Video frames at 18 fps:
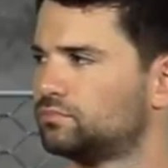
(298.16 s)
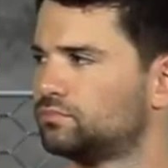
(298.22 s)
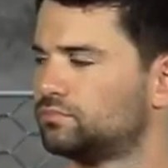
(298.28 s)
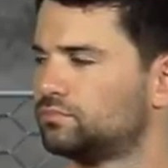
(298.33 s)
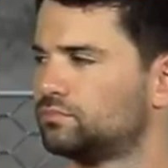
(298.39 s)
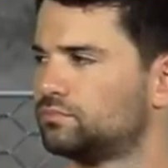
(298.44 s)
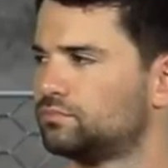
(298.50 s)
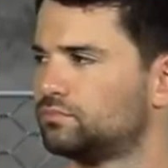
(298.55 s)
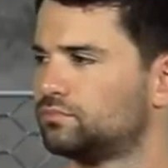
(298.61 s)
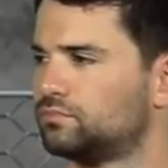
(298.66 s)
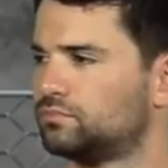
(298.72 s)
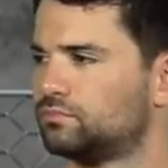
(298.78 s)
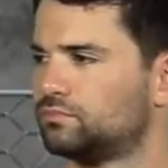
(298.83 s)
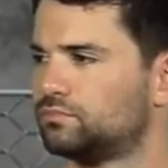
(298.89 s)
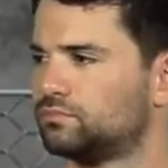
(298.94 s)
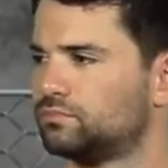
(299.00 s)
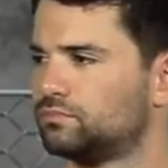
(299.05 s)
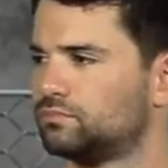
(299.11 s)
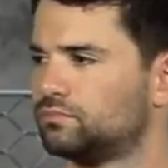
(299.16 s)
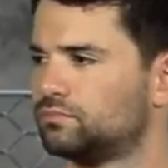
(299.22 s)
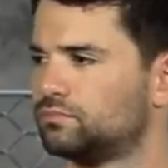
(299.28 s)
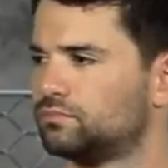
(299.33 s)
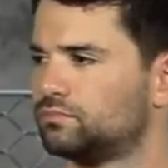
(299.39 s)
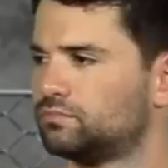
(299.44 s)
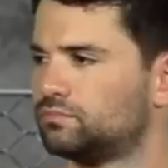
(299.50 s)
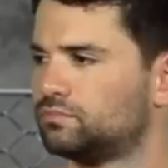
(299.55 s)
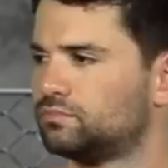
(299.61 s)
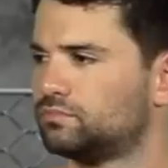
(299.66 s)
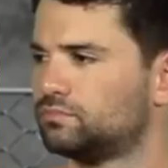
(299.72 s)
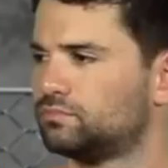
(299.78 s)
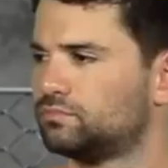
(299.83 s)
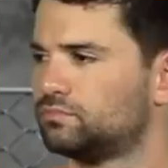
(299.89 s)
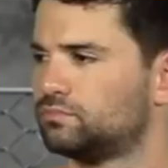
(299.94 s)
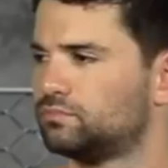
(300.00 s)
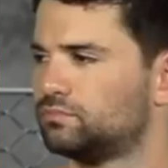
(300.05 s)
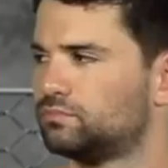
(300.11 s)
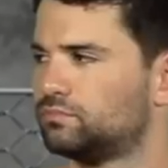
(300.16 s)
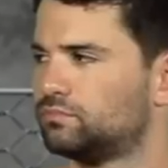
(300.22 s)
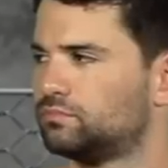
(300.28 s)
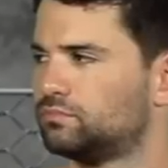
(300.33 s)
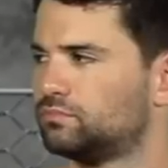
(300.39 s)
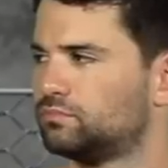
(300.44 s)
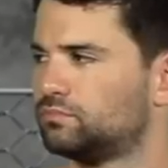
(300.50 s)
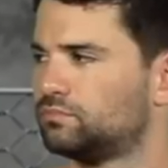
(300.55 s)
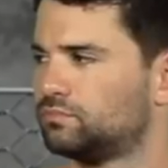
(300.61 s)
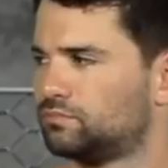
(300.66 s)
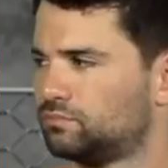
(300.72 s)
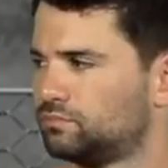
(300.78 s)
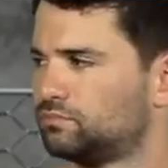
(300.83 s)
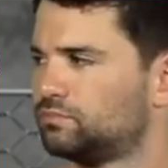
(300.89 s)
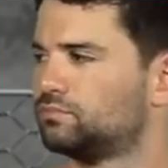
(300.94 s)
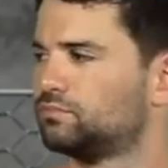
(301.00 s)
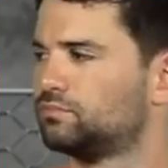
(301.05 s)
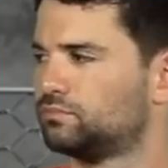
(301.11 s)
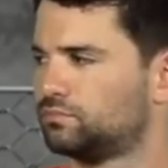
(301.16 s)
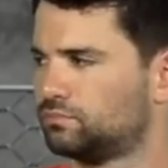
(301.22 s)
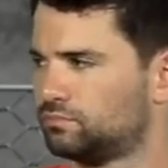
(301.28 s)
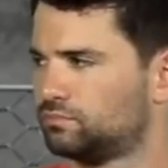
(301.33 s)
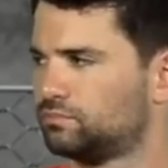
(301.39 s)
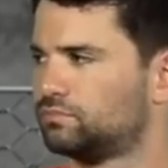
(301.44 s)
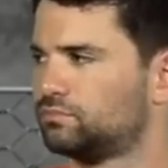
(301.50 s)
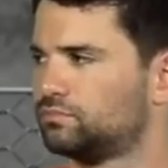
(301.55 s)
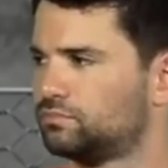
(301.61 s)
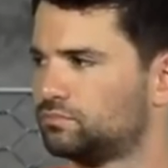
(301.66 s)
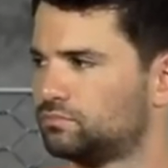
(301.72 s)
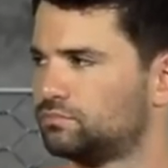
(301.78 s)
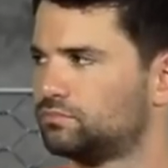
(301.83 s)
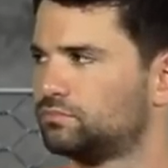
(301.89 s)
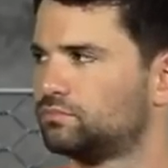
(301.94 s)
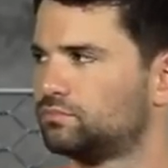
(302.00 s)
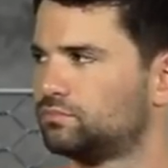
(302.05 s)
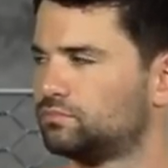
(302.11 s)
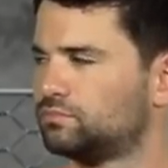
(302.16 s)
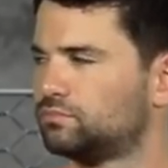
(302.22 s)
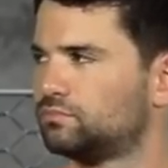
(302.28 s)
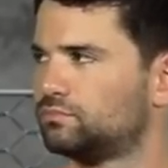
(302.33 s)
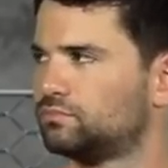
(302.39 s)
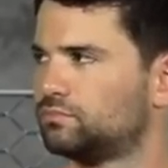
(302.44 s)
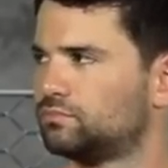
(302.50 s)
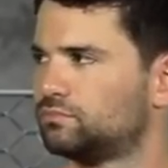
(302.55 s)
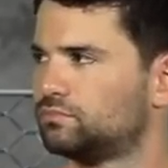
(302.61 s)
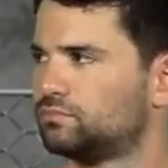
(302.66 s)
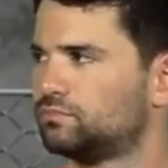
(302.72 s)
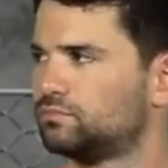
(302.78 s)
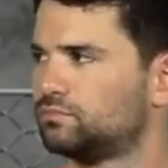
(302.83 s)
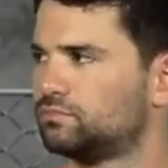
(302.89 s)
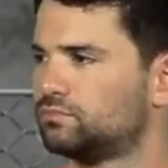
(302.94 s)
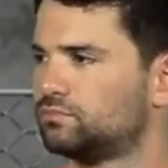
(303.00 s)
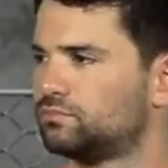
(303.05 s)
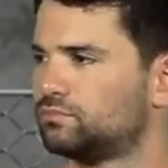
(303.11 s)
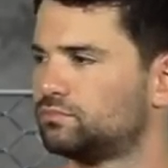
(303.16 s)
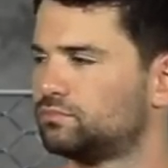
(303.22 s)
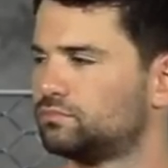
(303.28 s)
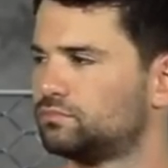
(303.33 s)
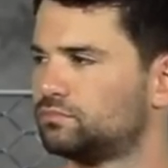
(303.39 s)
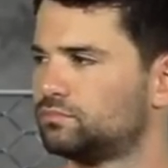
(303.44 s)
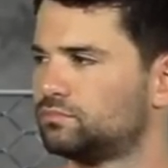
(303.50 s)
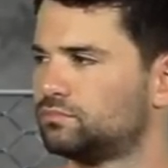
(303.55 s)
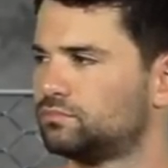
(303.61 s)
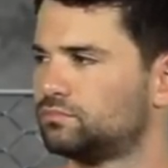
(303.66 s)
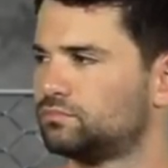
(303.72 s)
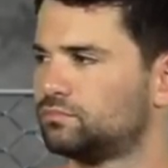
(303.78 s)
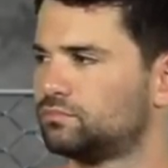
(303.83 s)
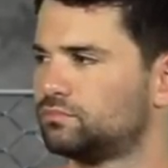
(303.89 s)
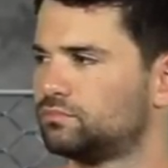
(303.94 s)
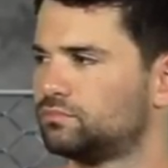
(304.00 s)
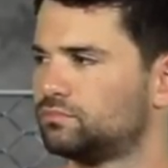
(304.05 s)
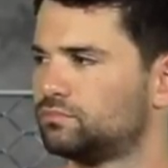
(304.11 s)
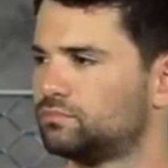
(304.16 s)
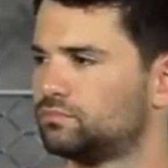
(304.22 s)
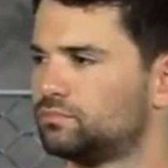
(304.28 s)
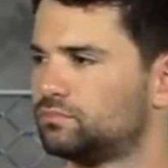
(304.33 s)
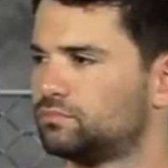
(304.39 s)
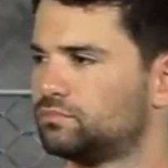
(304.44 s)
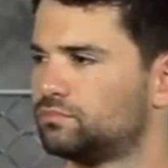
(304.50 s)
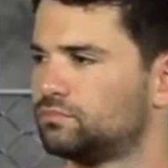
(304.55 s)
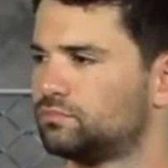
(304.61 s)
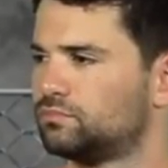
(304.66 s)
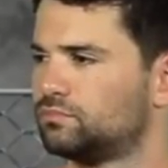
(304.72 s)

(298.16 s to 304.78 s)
(not speaking)